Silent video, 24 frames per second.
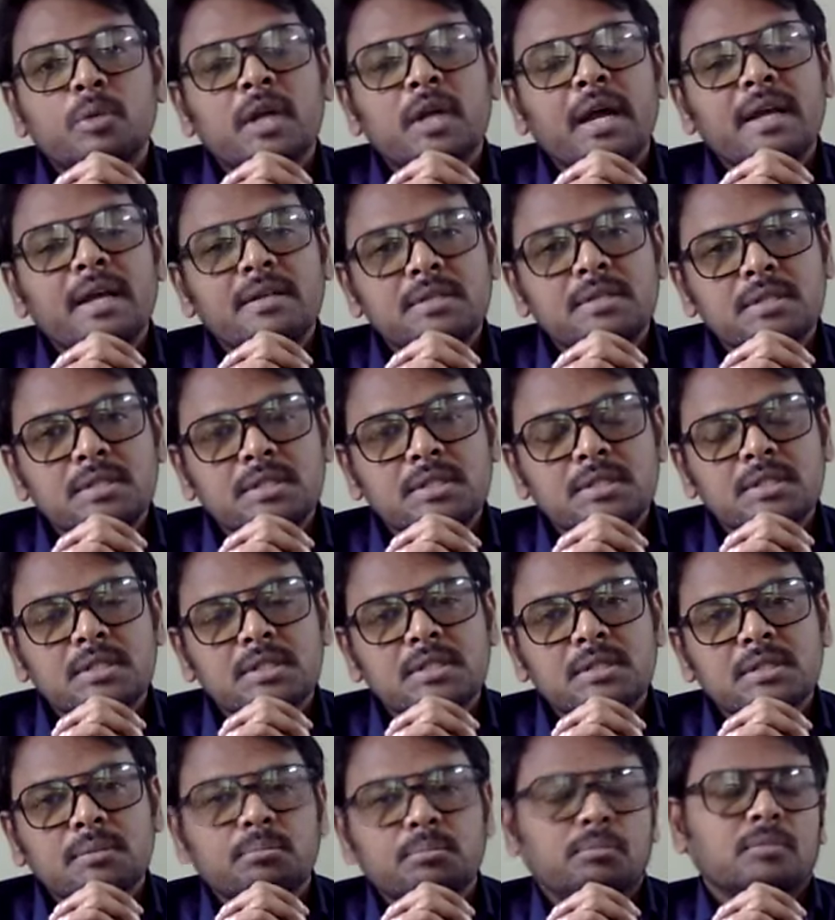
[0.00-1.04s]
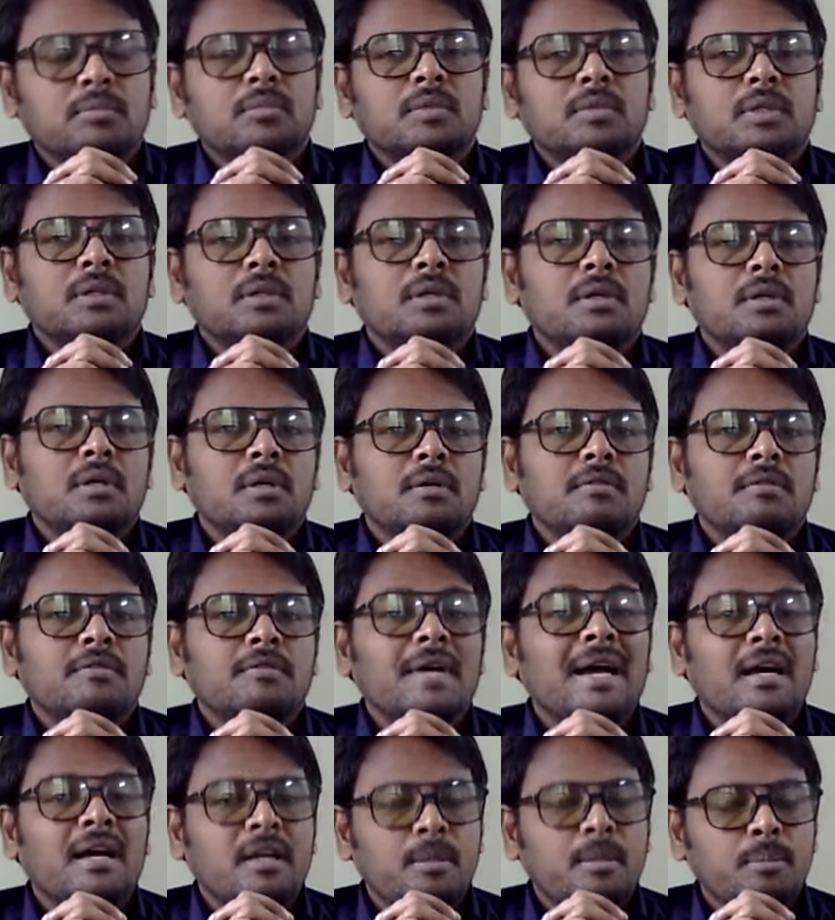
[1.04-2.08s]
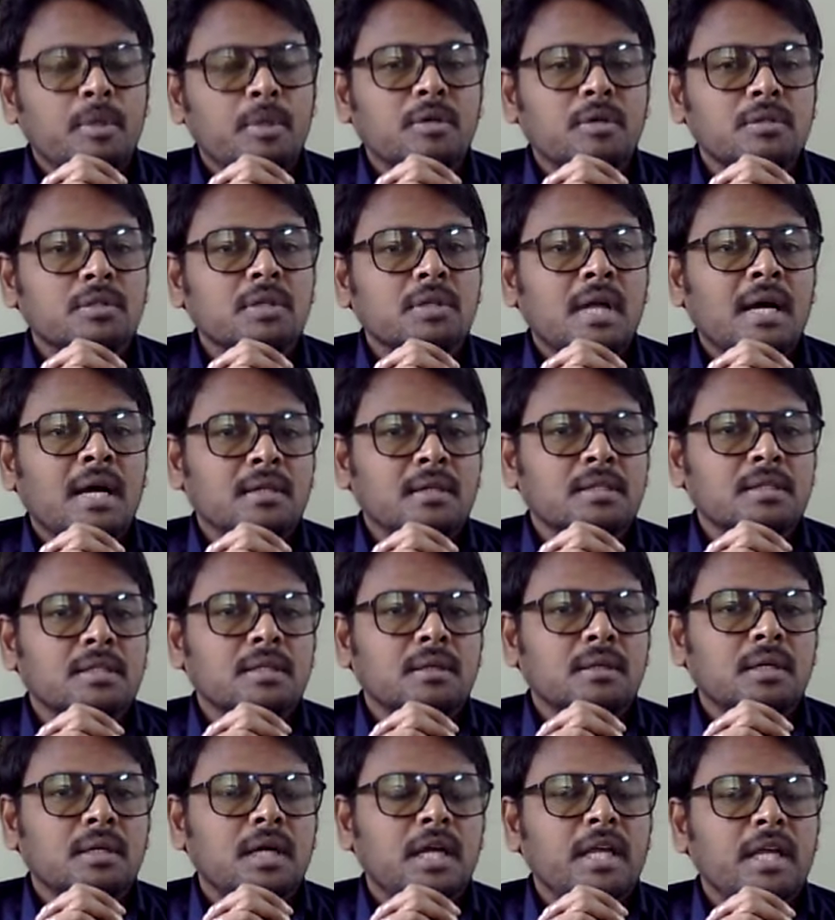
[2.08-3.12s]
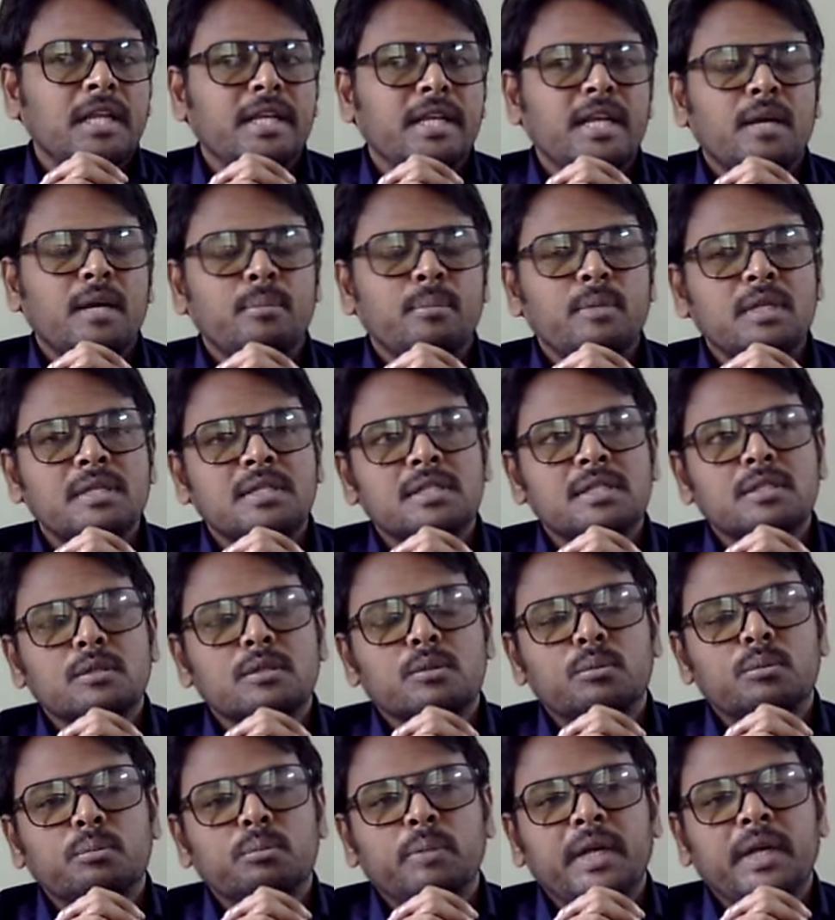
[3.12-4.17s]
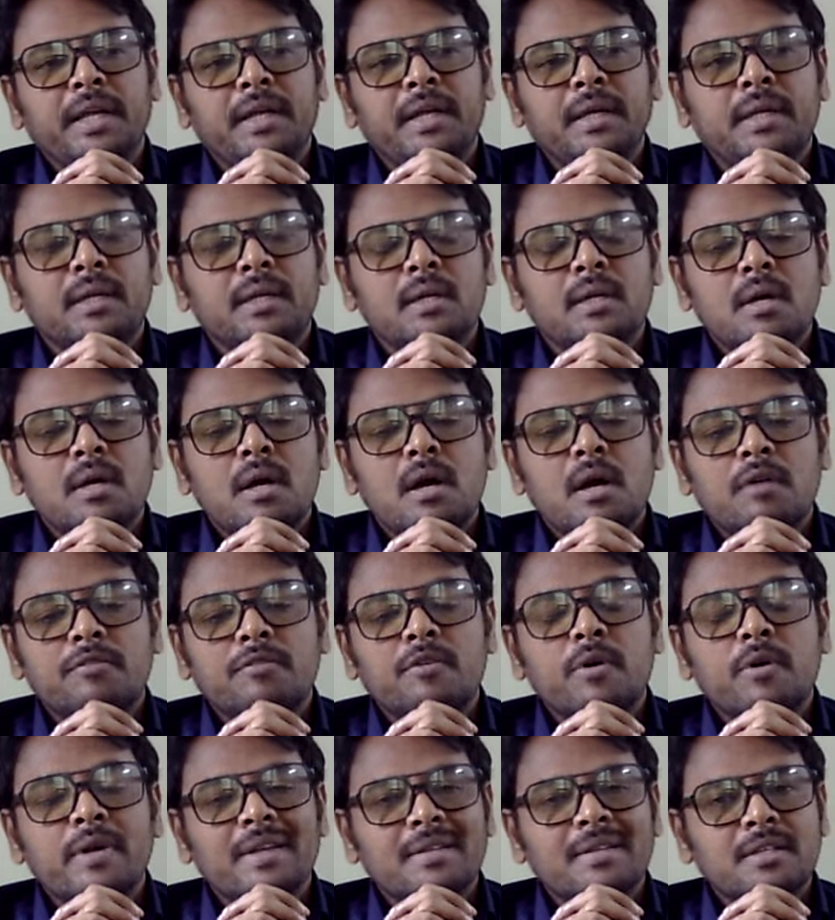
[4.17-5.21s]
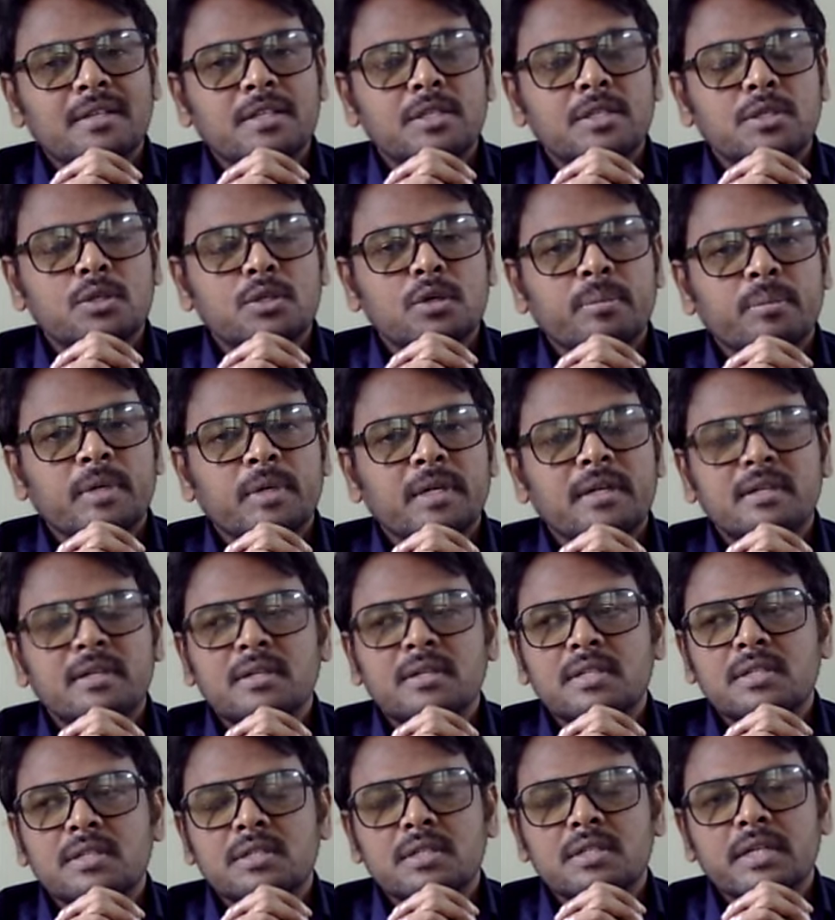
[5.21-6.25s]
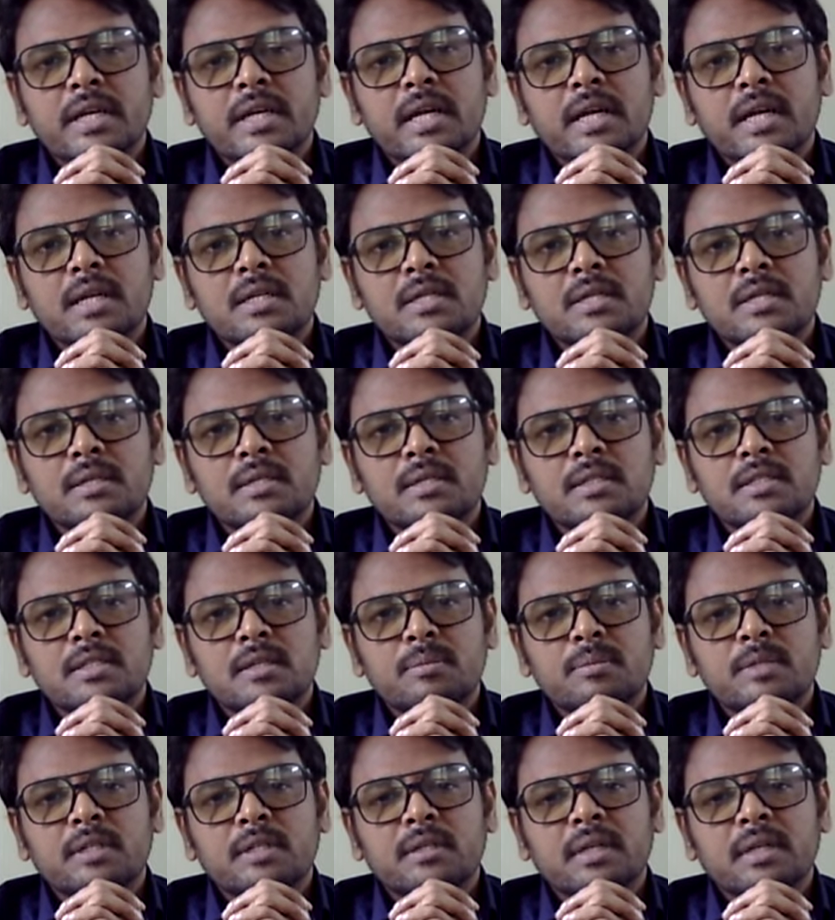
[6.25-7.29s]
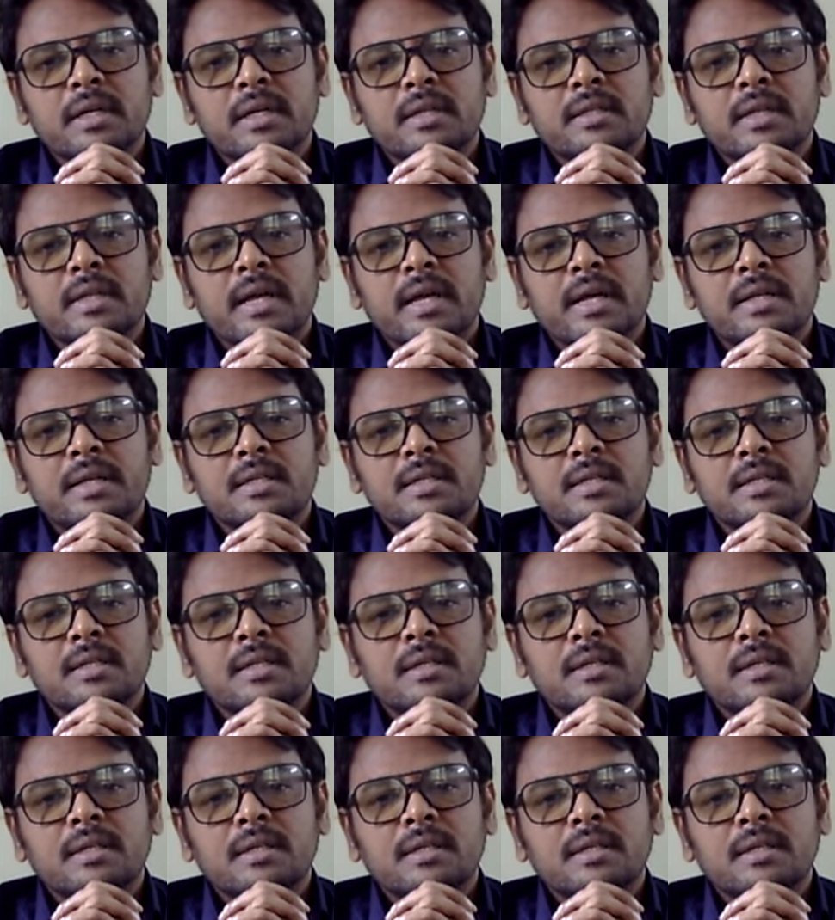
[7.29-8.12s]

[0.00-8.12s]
prices? A reporter asks, and a minister may avoid this topic and distract, something like that.